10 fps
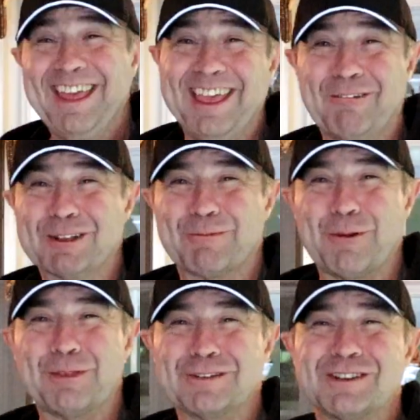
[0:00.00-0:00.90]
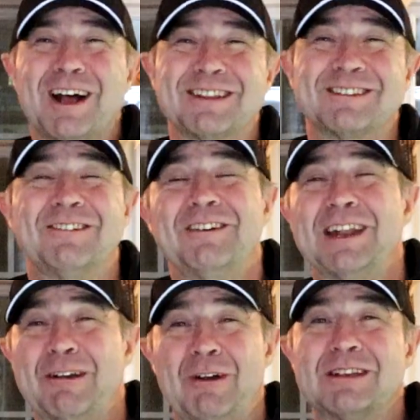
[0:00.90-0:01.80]
it was worth a shot. So
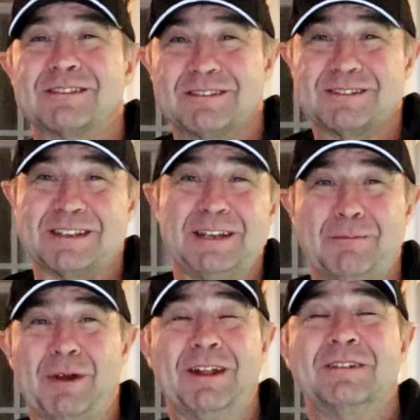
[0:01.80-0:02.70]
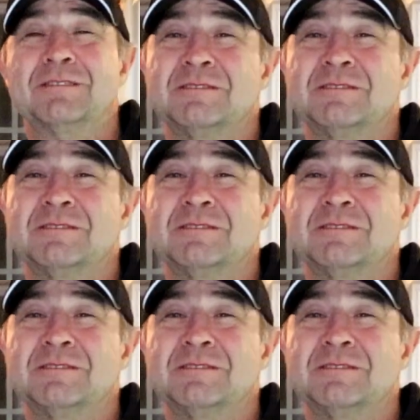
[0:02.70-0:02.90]
anyways, see you in a bit.